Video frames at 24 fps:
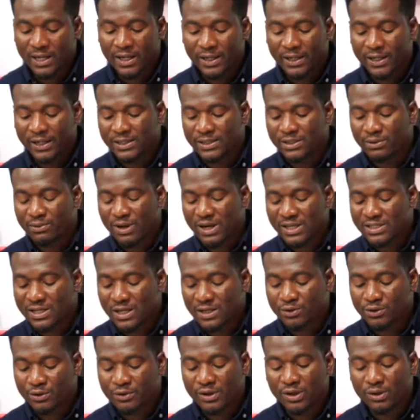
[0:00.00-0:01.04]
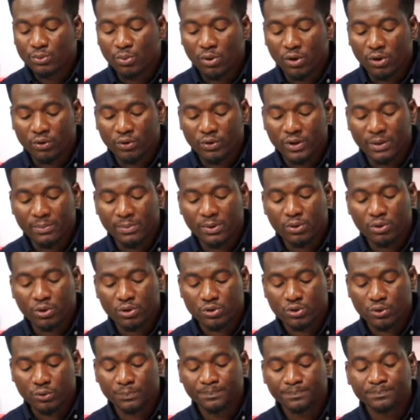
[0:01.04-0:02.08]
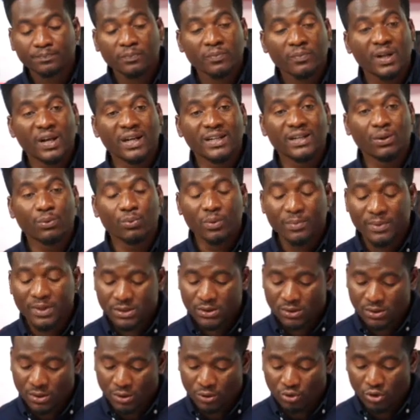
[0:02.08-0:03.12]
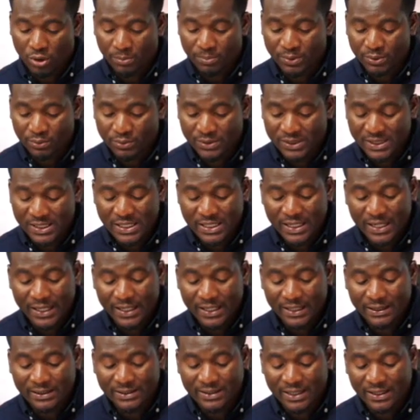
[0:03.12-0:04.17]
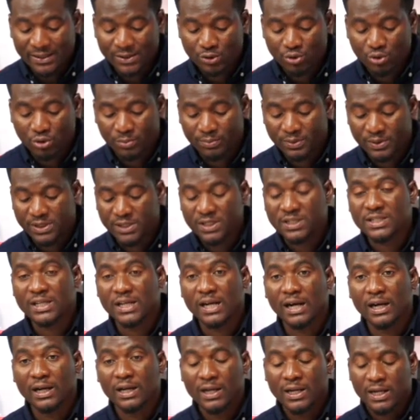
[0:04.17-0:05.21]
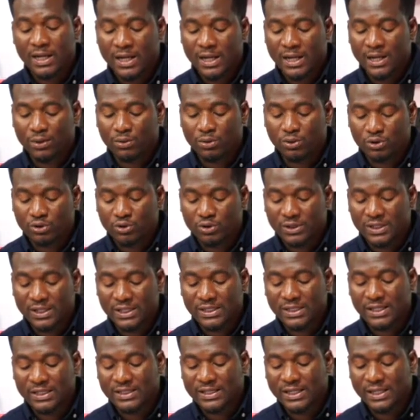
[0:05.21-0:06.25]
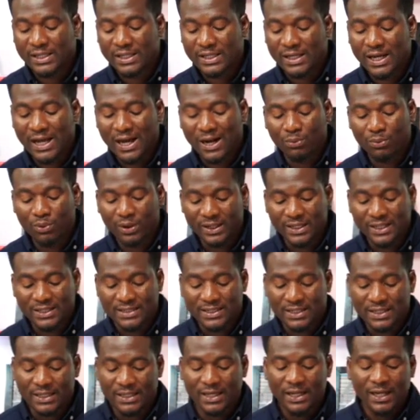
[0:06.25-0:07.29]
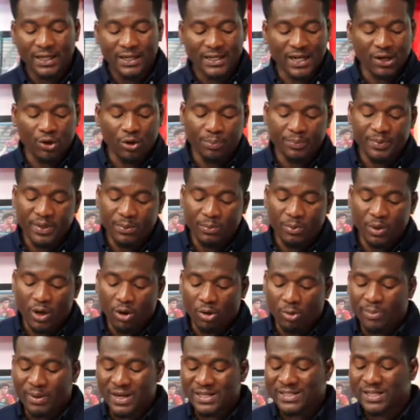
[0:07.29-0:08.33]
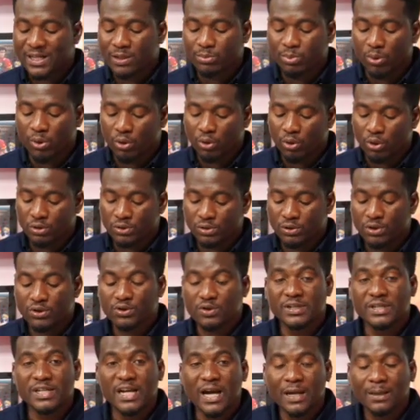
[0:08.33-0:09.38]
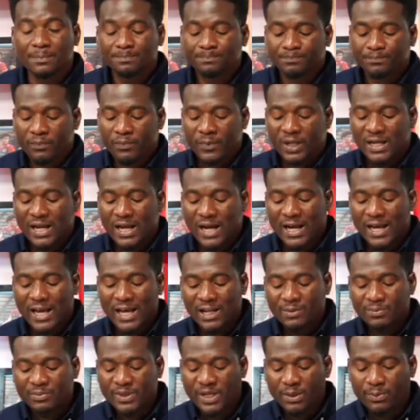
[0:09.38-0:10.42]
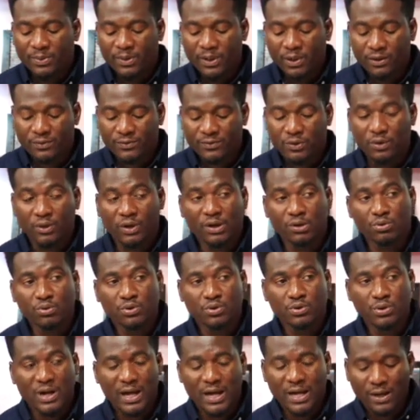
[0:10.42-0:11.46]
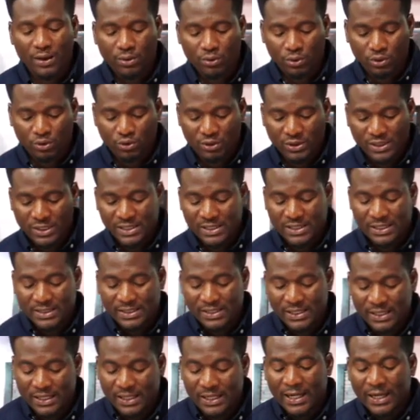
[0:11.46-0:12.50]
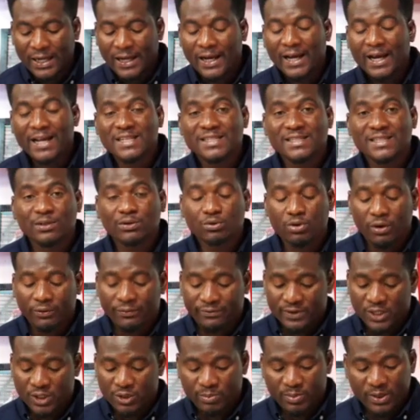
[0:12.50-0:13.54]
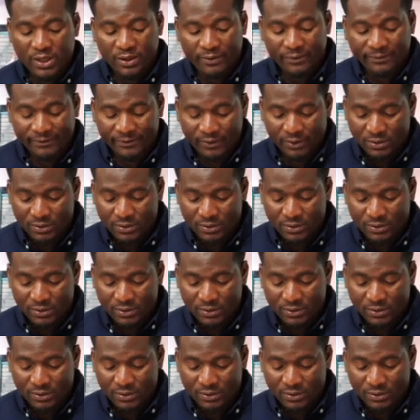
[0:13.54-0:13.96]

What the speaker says: and the Russian Ukraine war, no, Ebekoso. And the women's WTA tennis competition are Koso Dendendeng Ewa Italy. Now, Kopiemo Ewa basketball courts, no so dia. Now, NBA playoffs, no, Egusua, Koso Dendendeng, Eastern Conference playoff